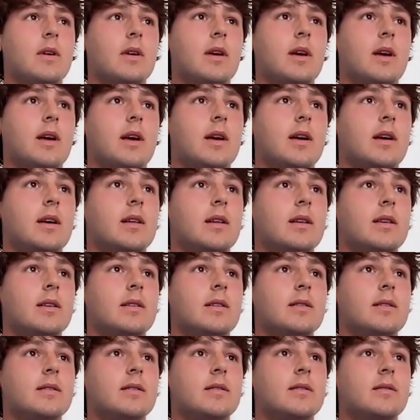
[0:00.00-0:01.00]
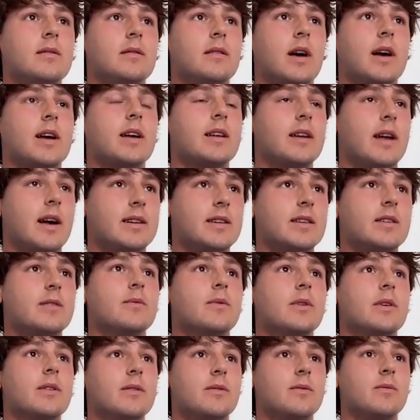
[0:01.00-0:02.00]
and I connected
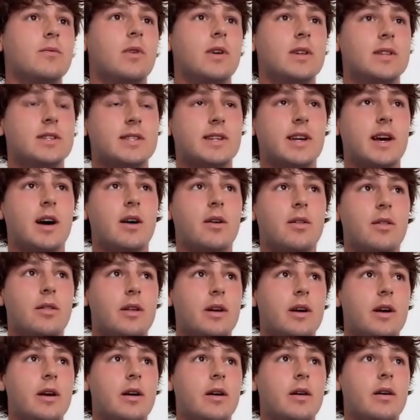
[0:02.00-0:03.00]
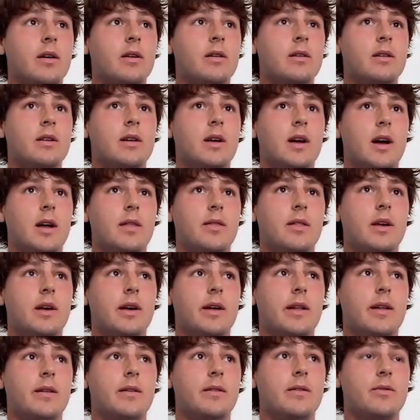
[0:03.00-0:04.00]
with one scout there, and
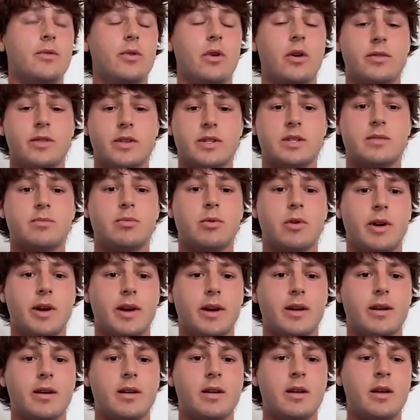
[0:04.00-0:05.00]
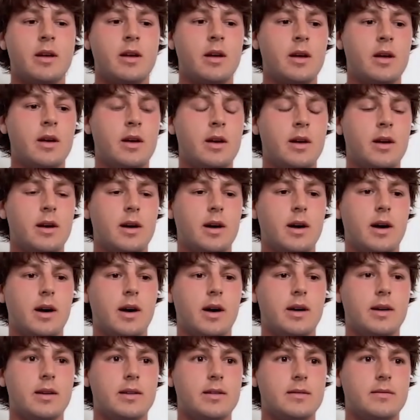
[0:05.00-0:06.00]
then throughout the spring,
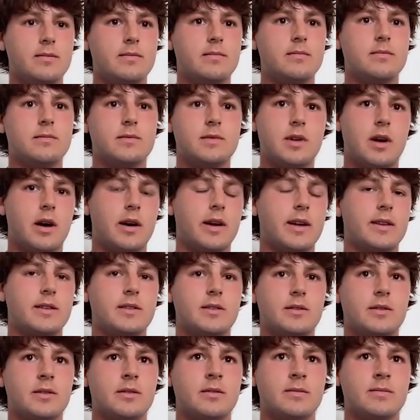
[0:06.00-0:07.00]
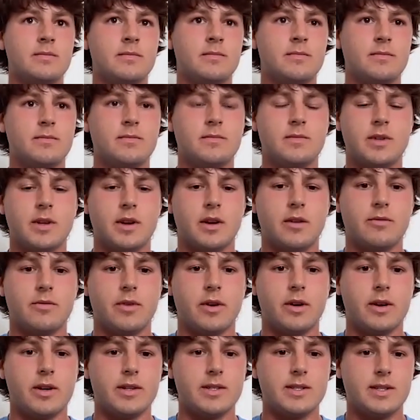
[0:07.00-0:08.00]
uh, talking to
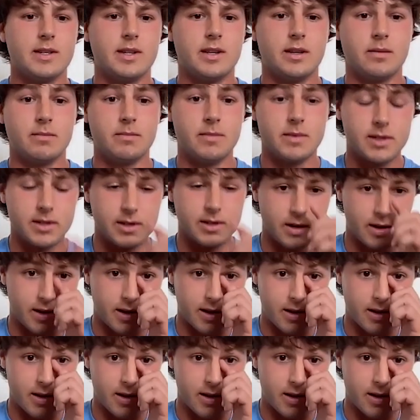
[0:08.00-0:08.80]
various teams,